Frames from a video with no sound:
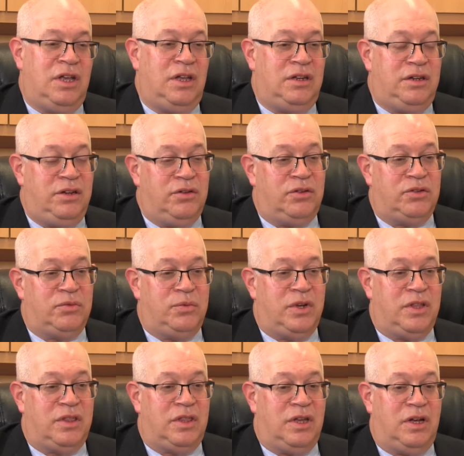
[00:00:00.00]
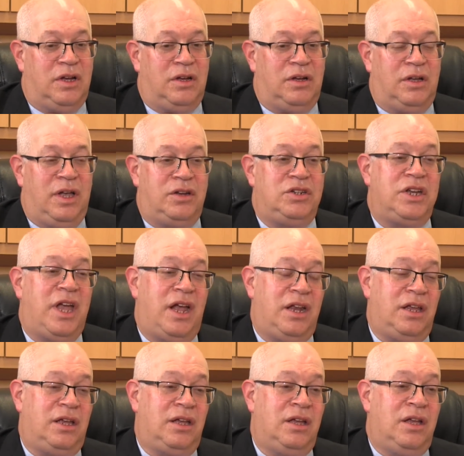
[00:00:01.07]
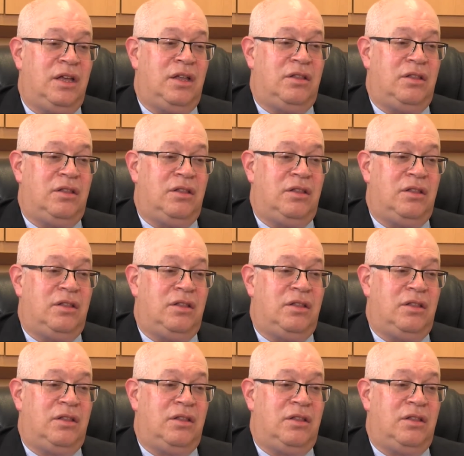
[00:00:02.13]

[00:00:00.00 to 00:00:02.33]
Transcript: It deals with educating